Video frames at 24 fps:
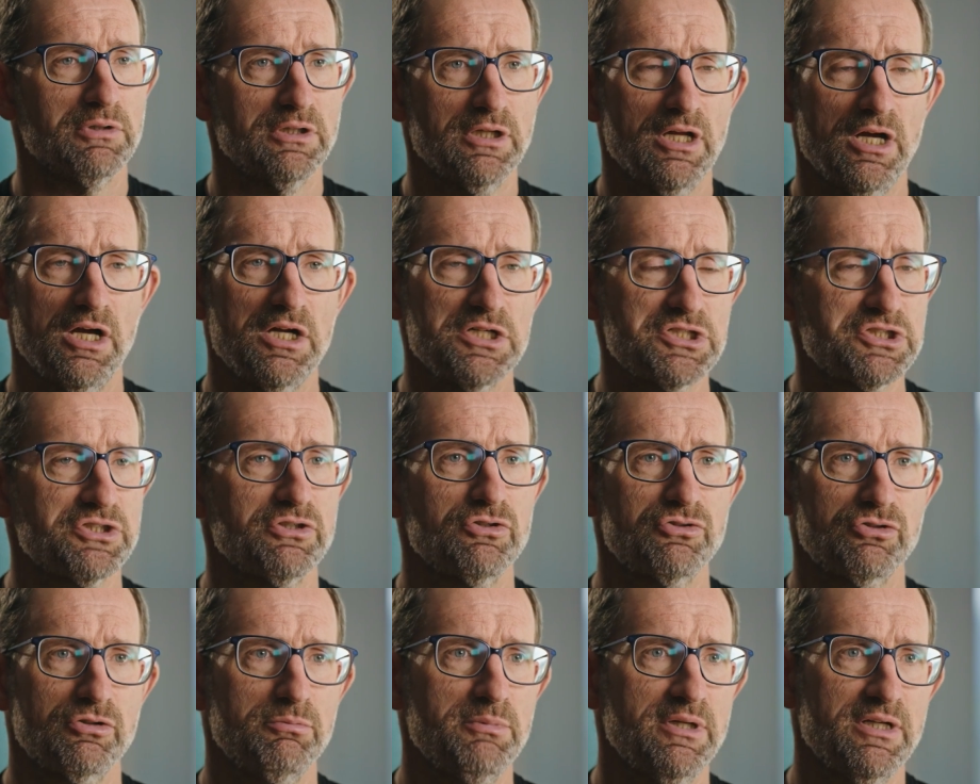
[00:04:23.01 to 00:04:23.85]
large
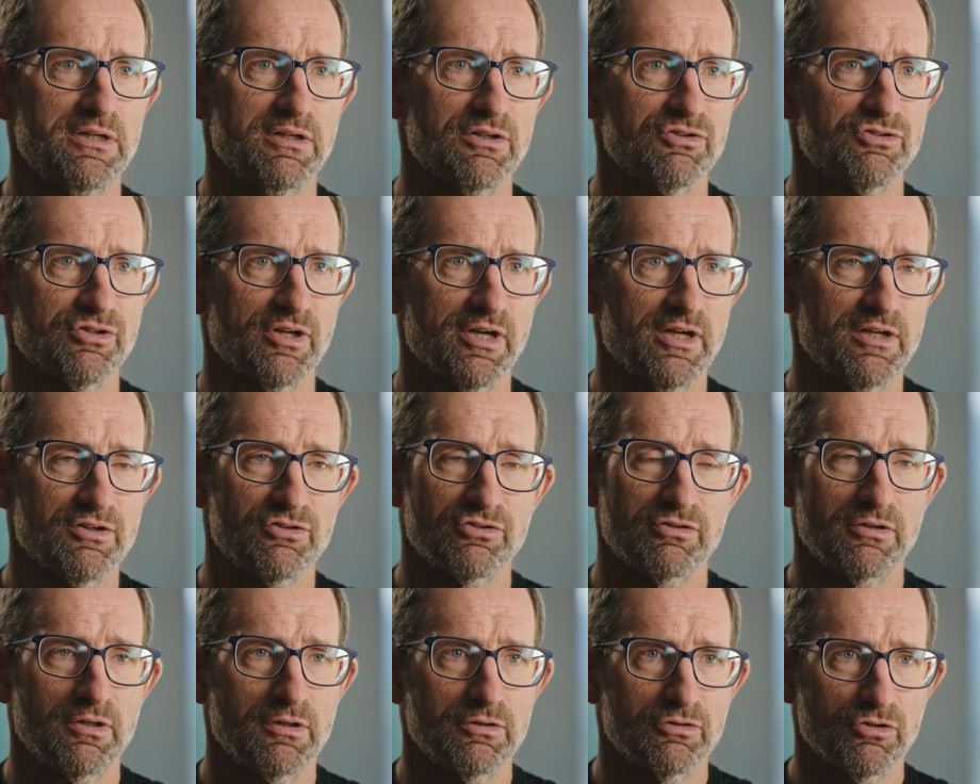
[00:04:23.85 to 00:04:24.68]
social media
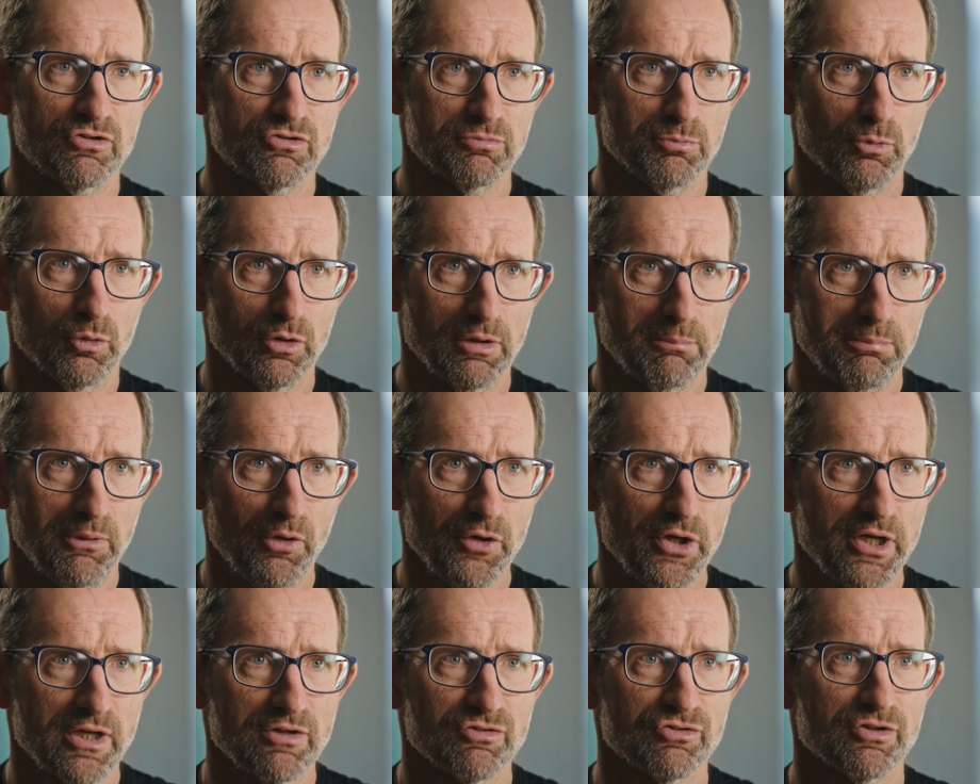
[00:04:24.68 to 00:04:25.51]
sites to smaller
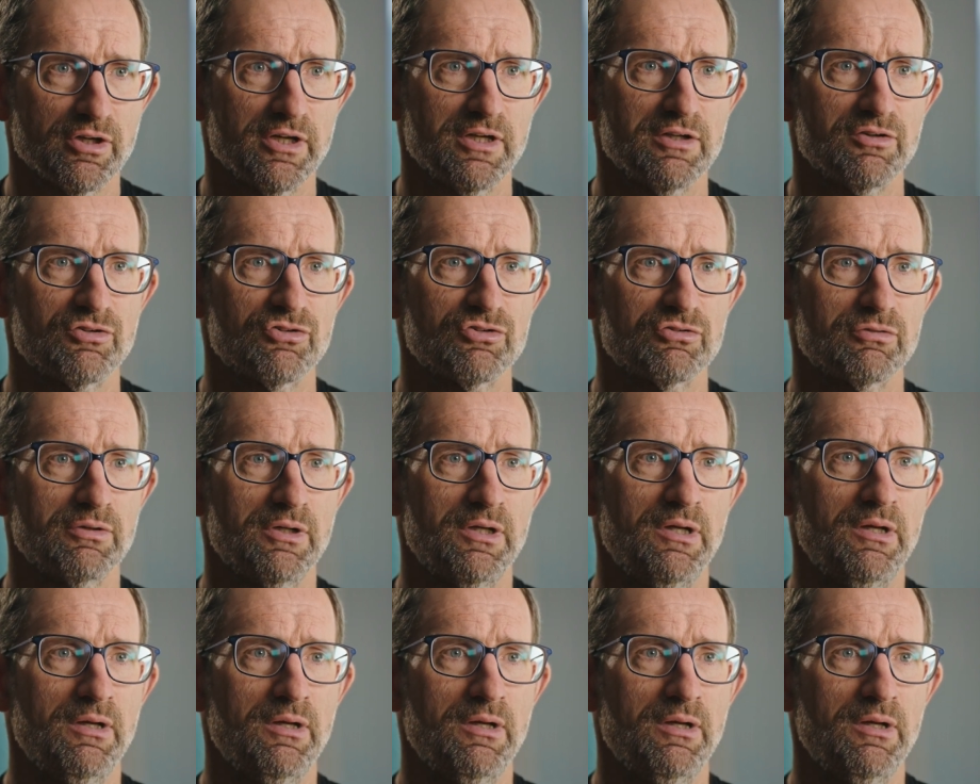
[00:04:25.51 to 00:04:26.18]
blogging sites.